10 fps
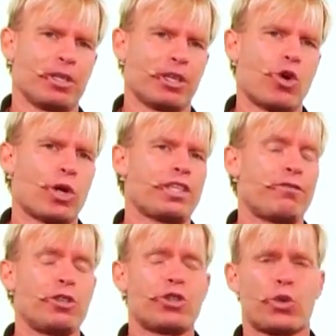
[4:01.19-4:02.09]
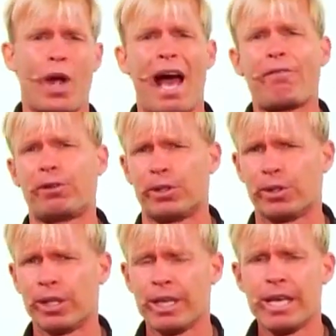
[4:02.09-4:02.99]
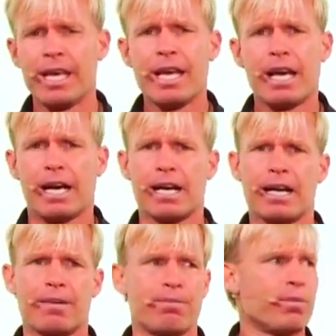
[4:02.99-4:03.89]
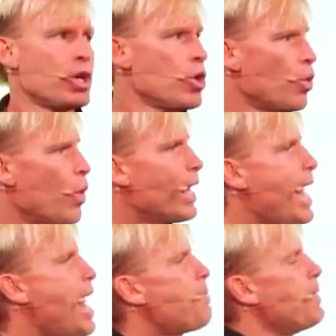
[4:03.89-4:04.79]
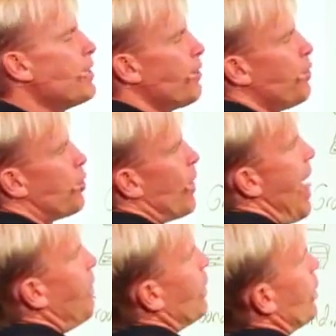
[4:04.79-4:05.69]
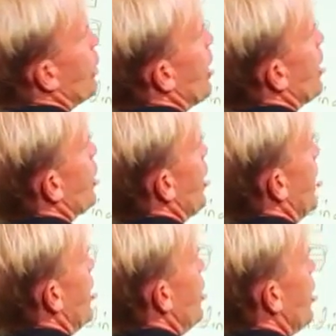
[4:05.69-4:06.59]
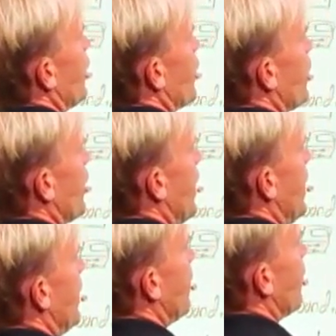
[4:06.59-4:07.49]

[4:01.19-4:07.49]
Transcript: And of course, if you travel, what happens if you travel, you start changing your circadian